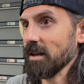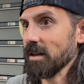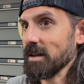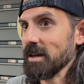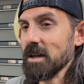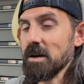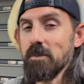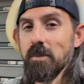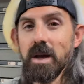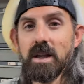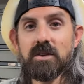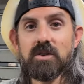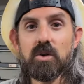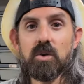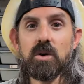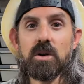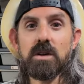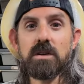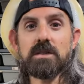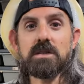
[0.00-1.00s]
get a
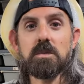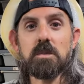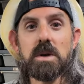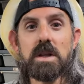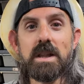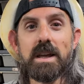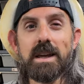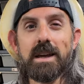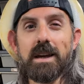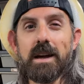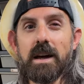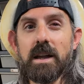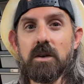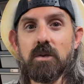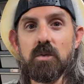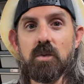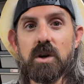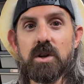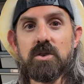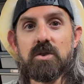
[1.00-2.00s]
mentor, somebody that can kind
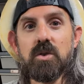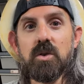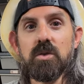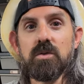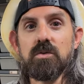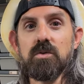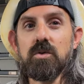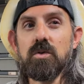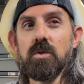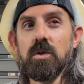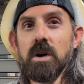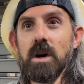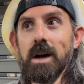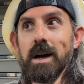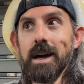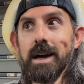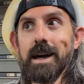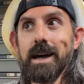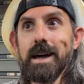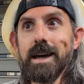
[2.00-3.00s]
of run you through,
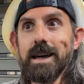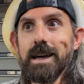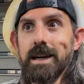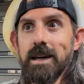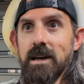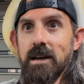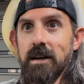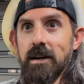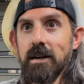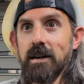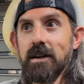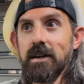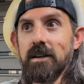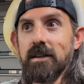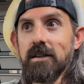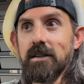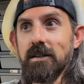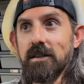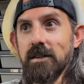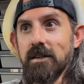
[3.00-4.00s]
hey,
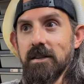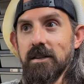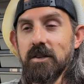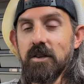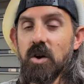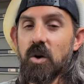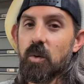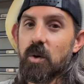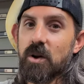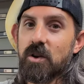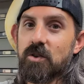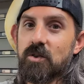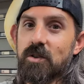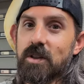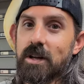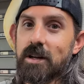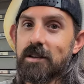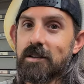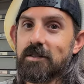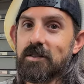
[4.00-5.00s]
you don't want to do
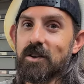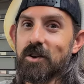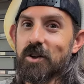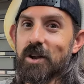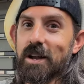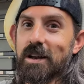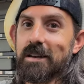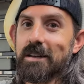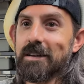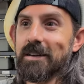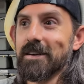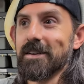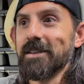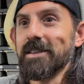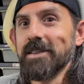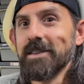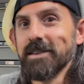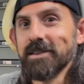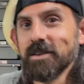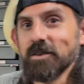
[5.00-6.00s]
that. It's not a good idea.
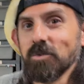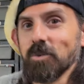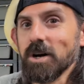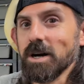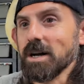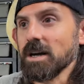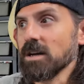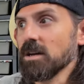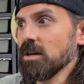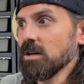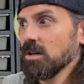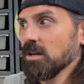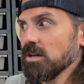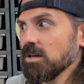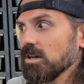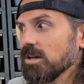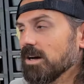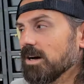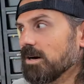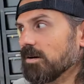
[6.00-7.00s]
This is why.
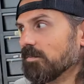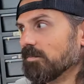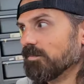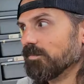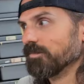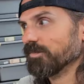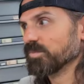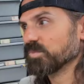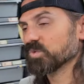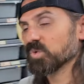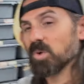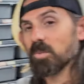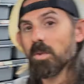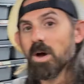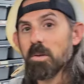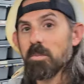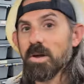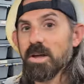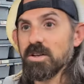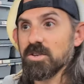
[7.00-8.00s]
Join
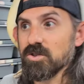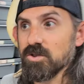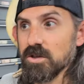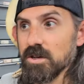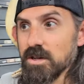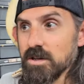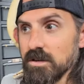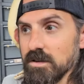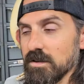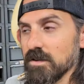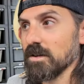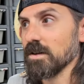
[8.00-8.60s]
my Patreon.